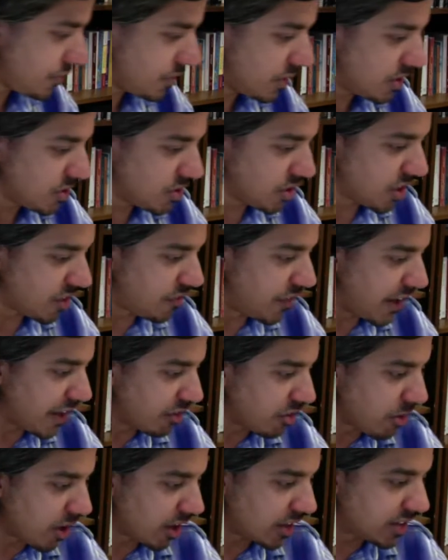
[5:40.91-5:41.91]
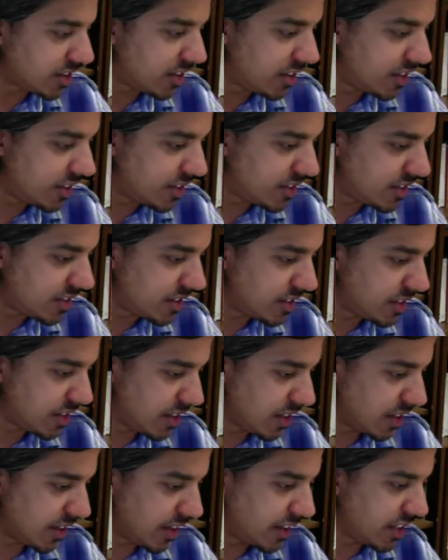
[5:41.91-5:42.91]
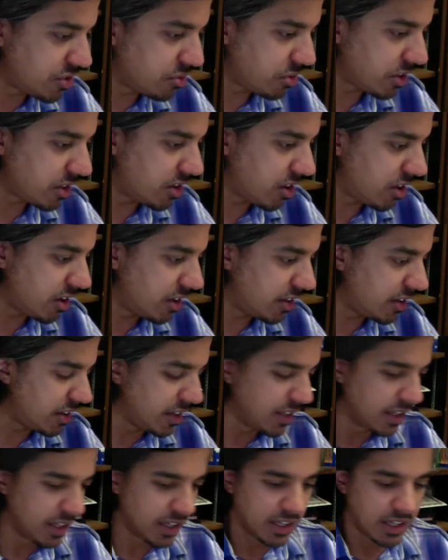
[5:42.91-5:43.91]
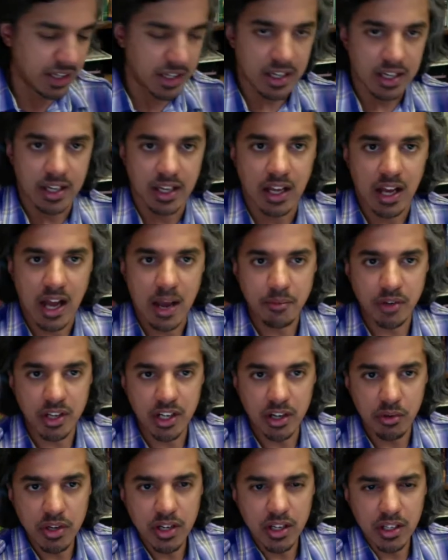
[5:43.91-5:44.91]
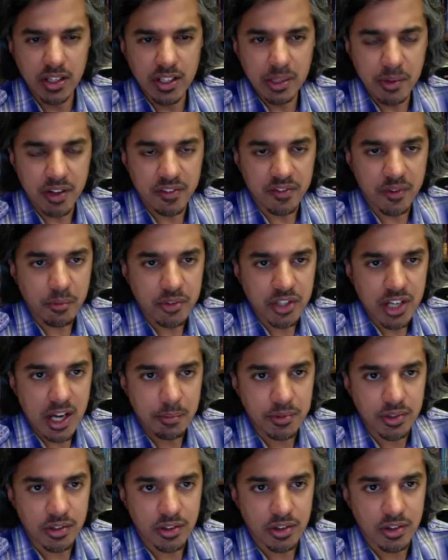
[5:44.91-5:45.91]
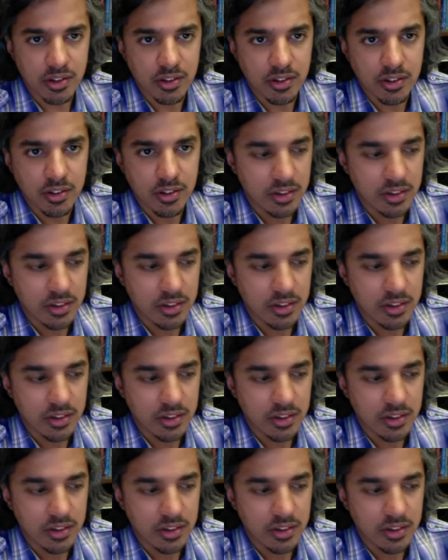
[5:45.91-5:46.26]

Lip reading: sort of final remarks in this regard. I'm going to read a little bit from chapter